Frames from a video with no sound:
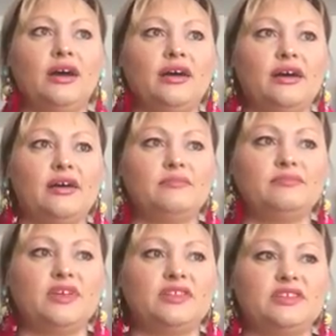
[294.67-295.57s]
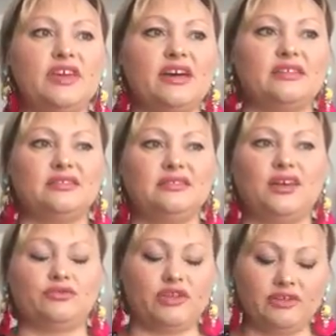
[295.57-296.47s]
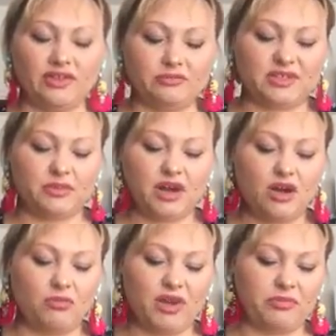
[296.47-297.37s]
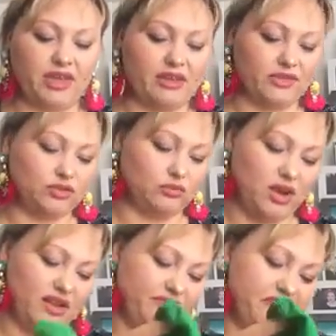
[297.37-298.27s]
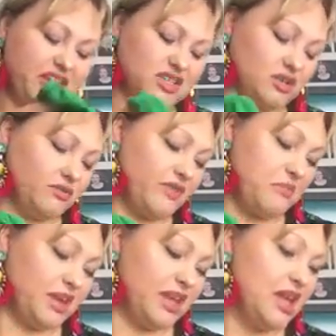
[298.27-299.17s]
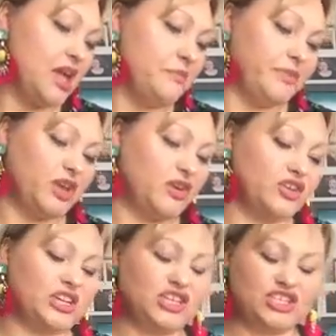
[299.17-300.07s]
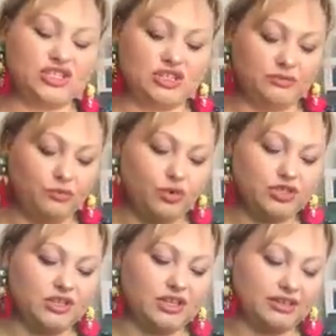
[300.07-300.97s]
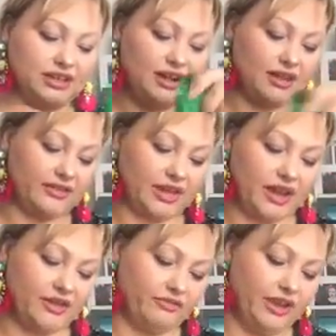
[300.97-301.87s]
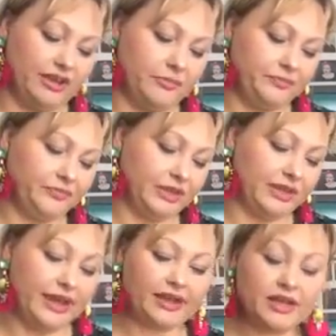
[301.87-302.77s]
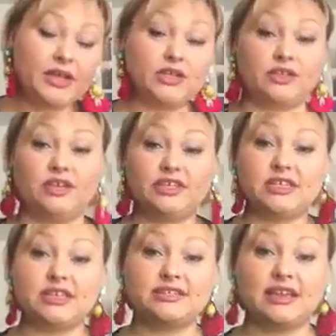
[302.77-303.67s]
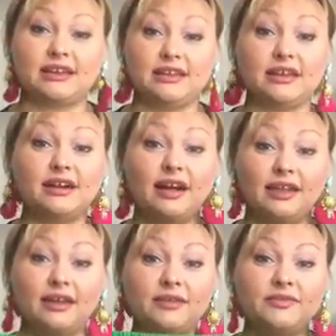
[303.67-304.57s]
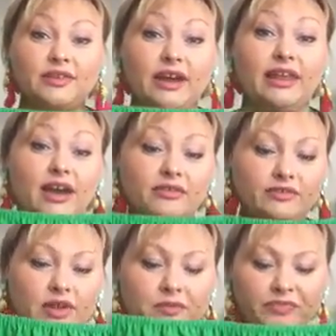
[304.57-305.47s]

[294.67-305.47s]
in the end got rid of them somehow, maybe gave it to my friends or family, because it just wasn't that color that I really like. So this is exactly the color I love,